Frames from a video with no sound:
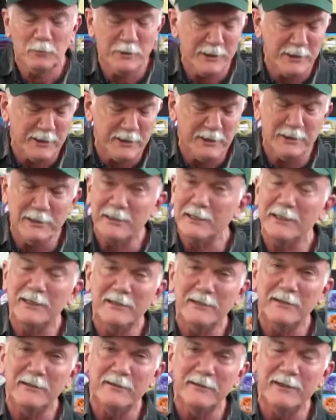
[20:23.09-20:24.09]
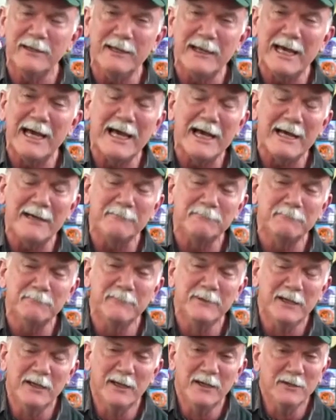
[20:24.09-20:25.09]
way into the night.
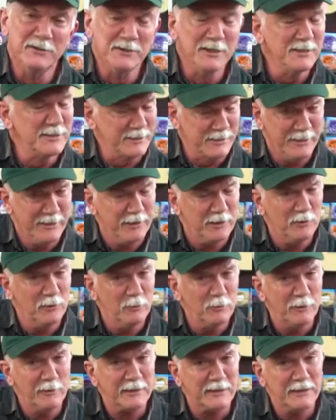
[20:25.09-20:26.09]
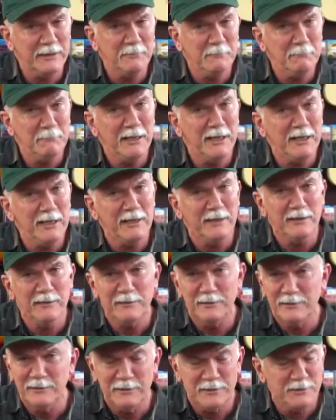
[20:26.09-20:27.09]
She said a working man
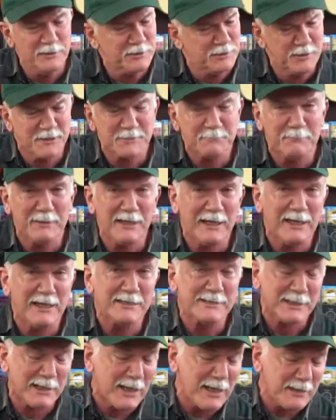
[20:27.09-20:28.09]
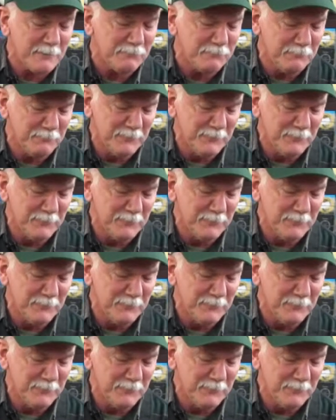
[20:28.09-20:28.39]
is just my type.